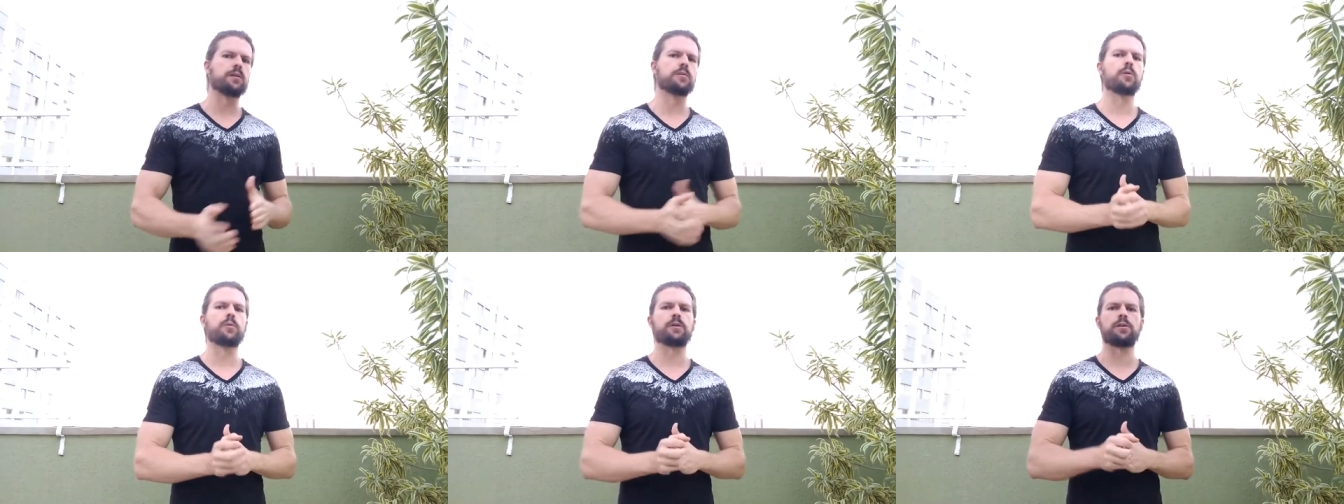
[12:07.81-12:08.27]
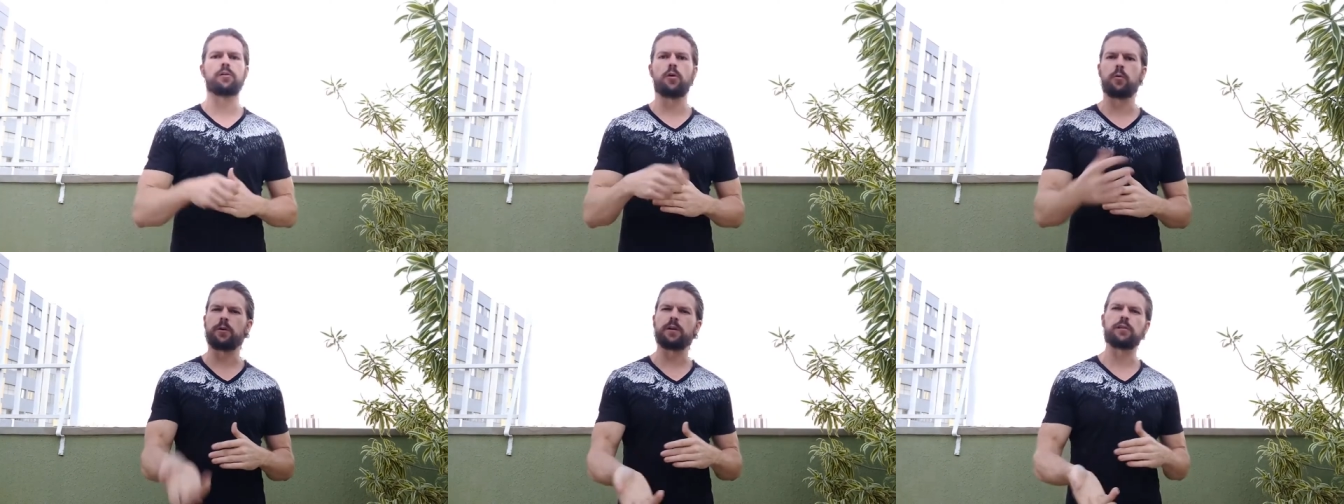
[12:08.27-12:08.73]
you know where your
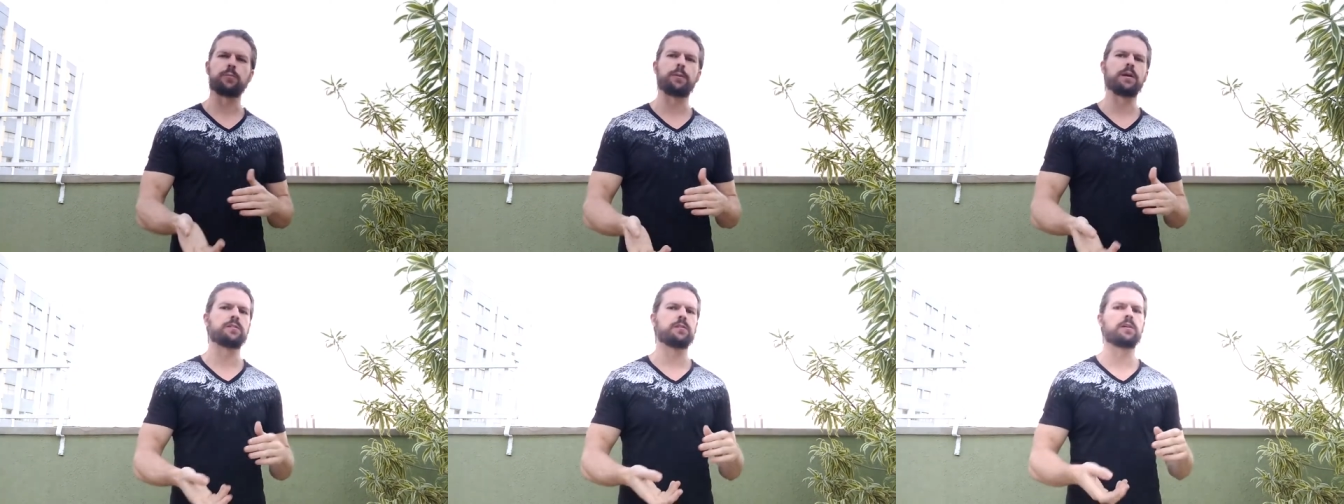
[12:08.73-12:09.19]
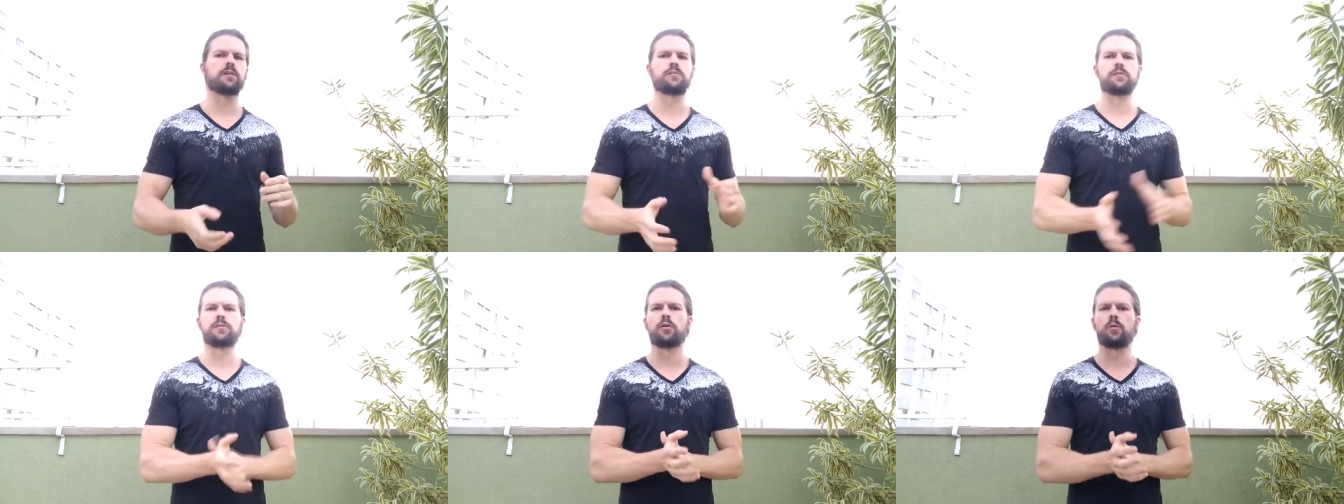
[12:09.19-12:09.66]
co-working space
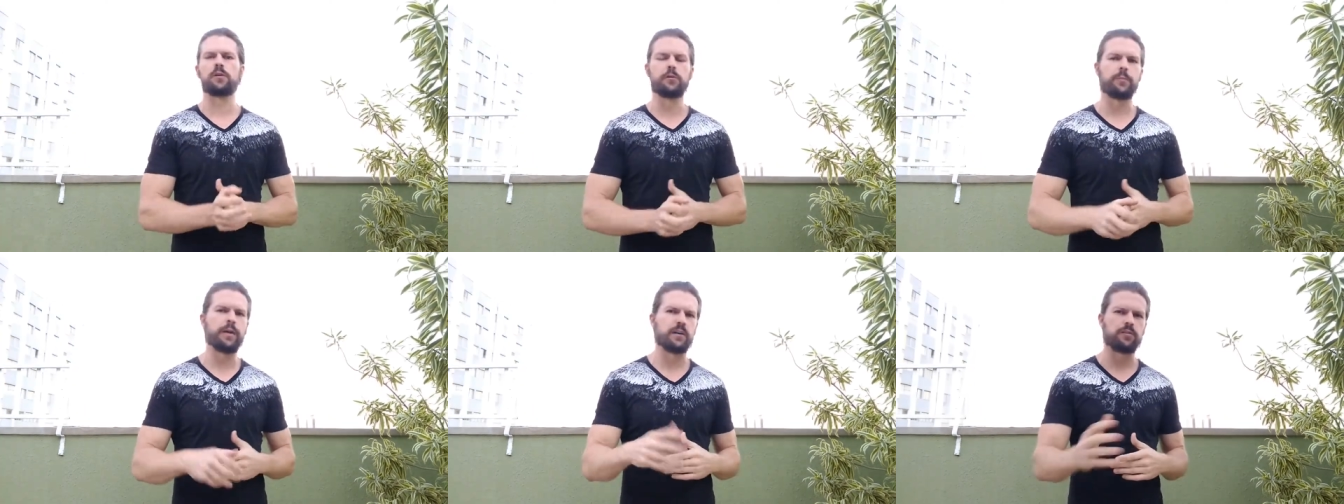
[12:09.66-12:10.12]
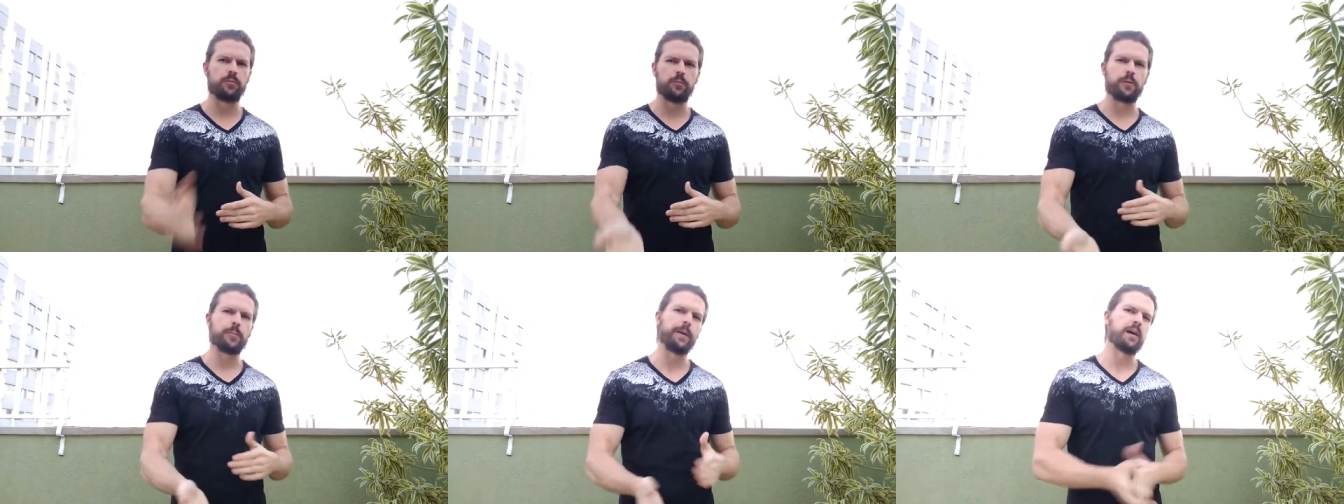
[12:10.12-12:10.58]
is, you know what your
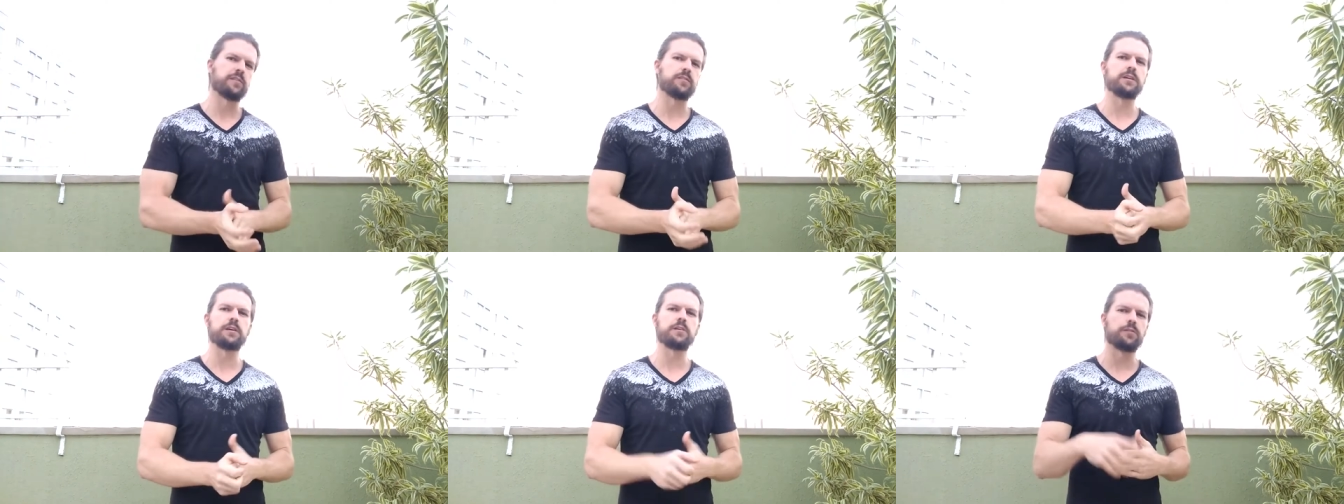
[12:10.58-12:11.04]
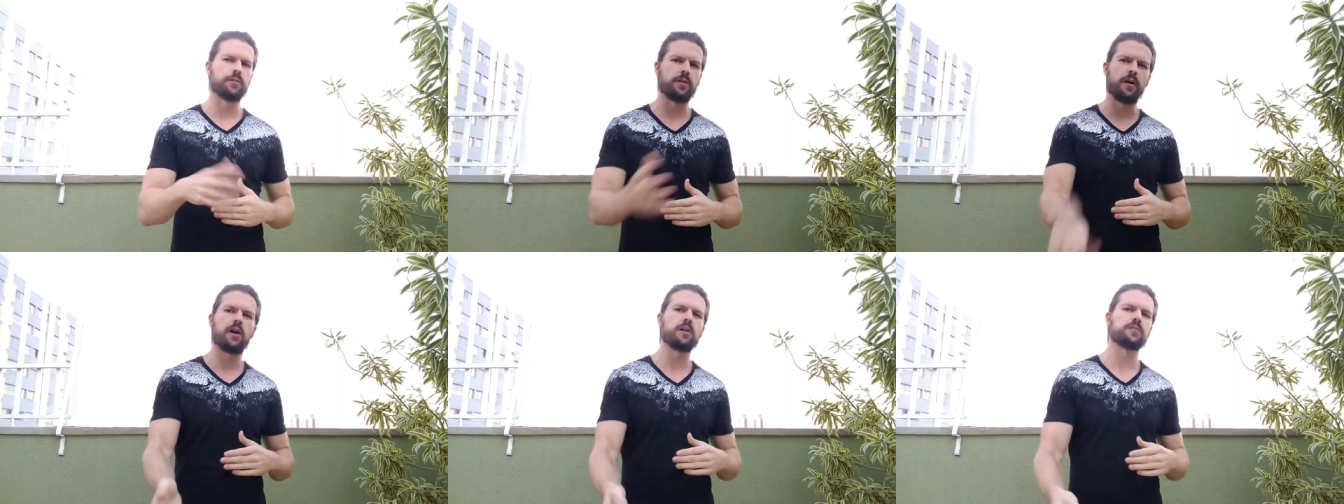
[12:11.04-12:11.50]
maximum capacity is, your
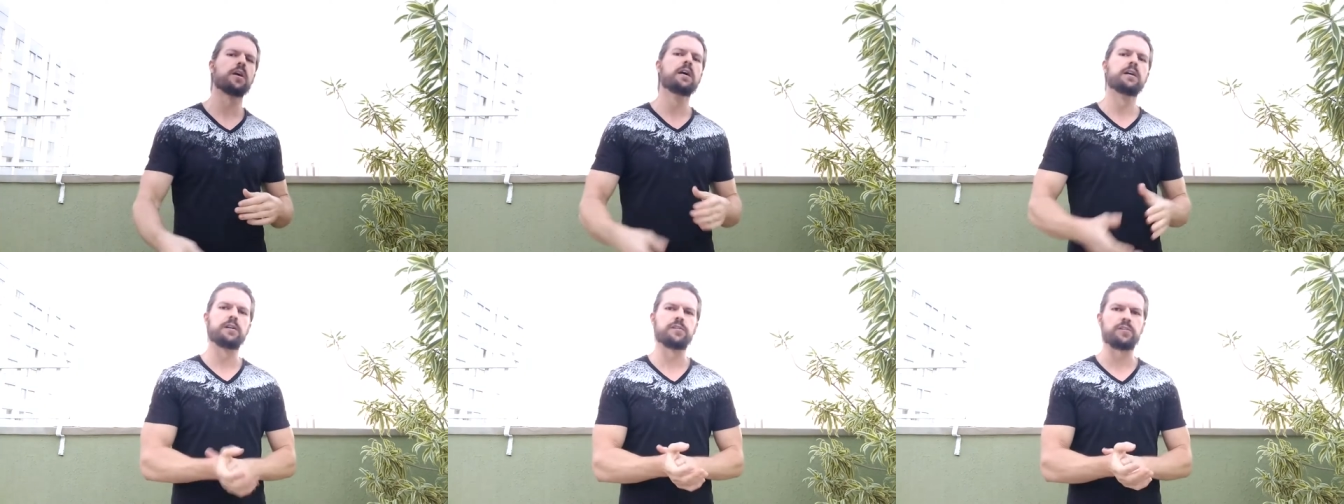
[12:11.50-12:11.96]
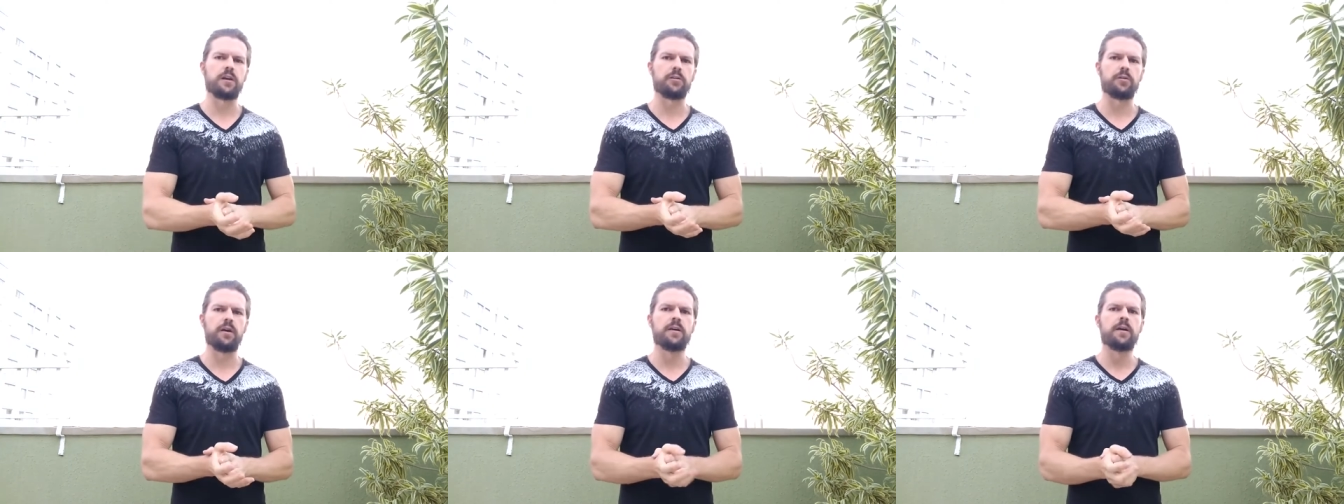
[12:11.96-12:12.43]
cost,
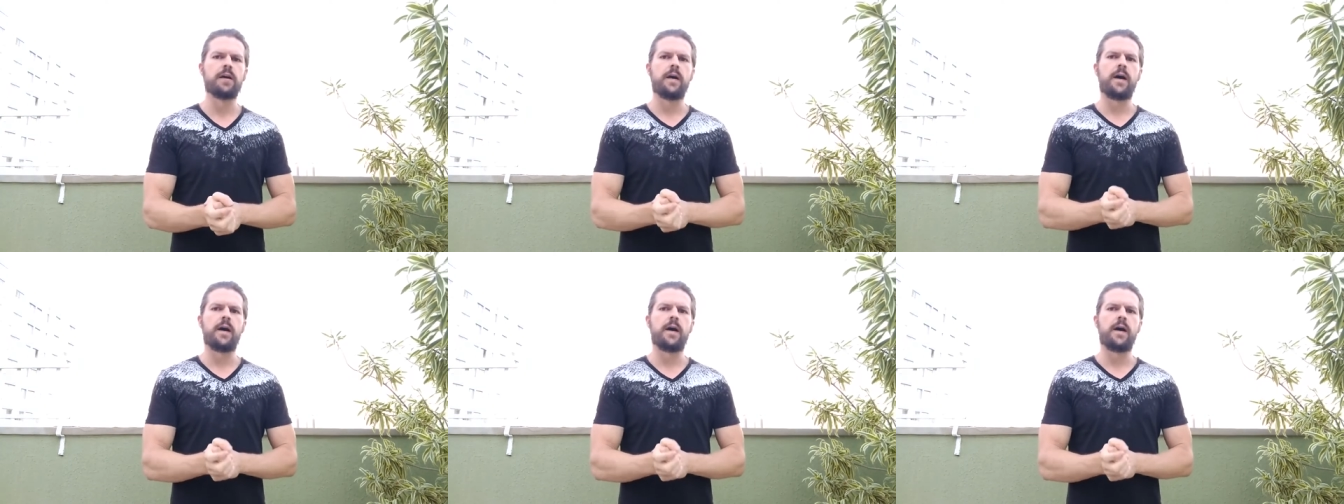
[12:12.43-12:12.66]
etc.